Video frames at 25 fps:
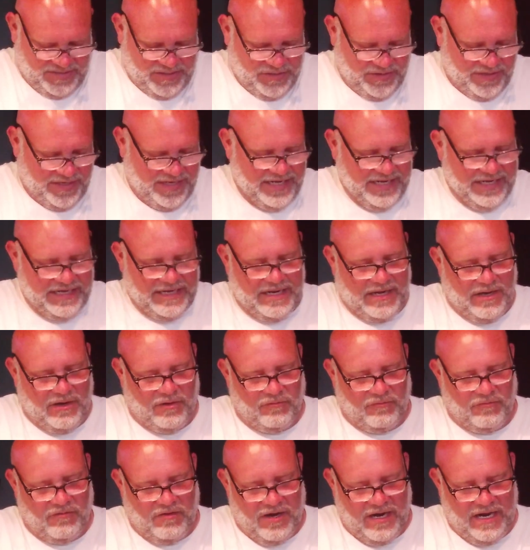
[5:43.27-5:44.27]
you get
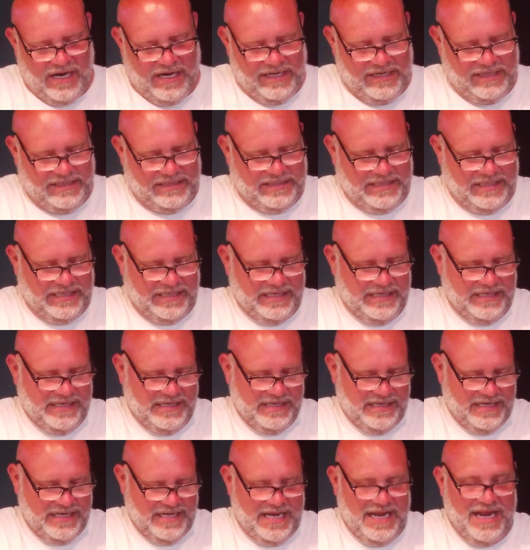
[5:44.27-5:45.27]
a right
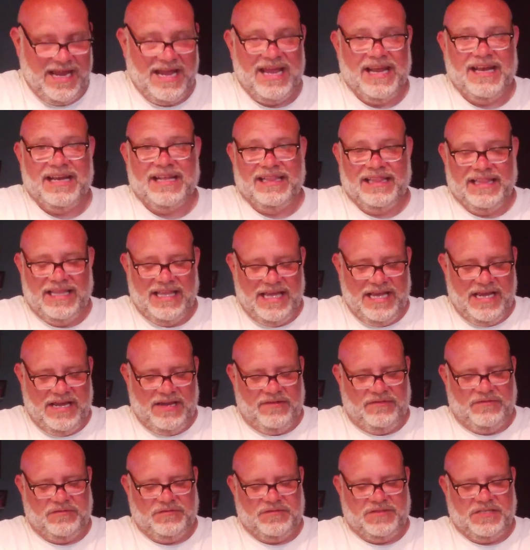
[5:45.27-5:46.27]
and a
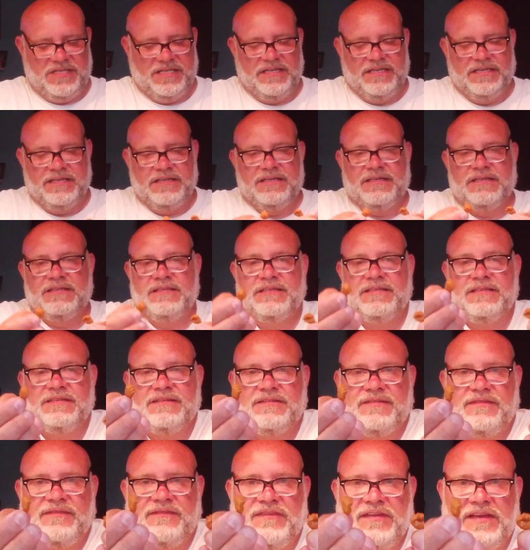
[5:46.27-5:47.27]
left
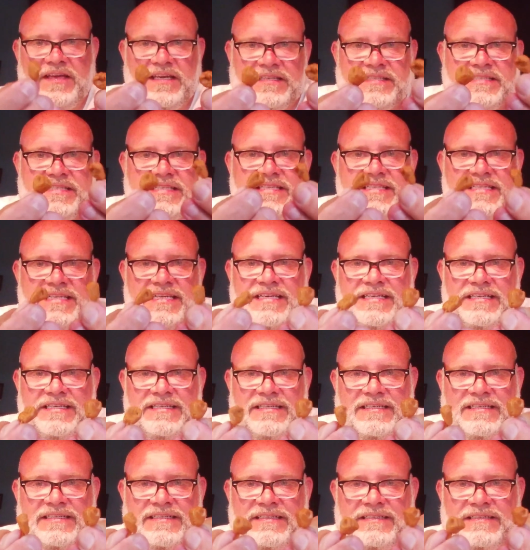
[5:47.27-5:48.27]
fist.
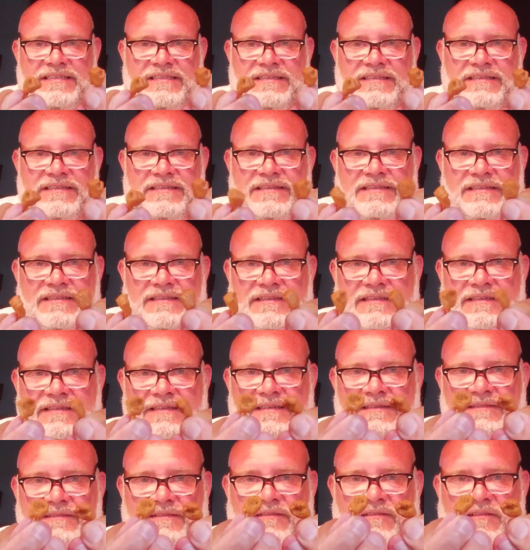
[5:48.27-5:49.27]

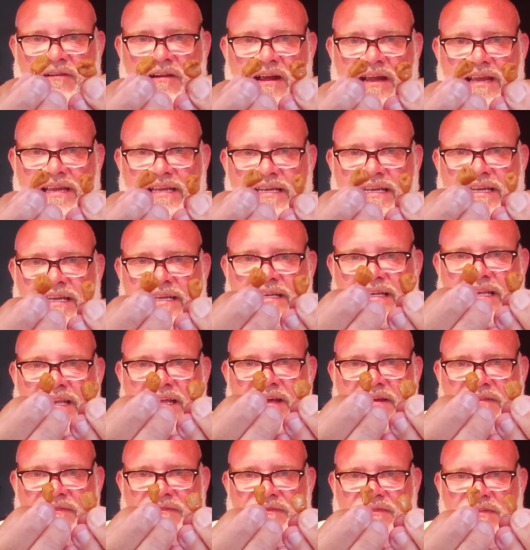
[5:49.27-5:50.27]
Yep, right and
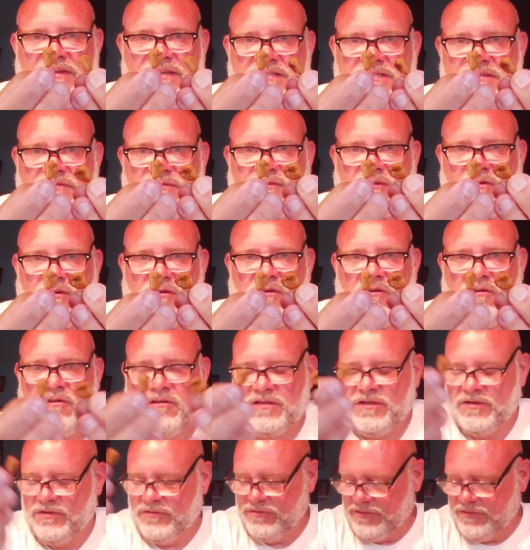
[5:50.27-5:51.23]
left fist for Hulk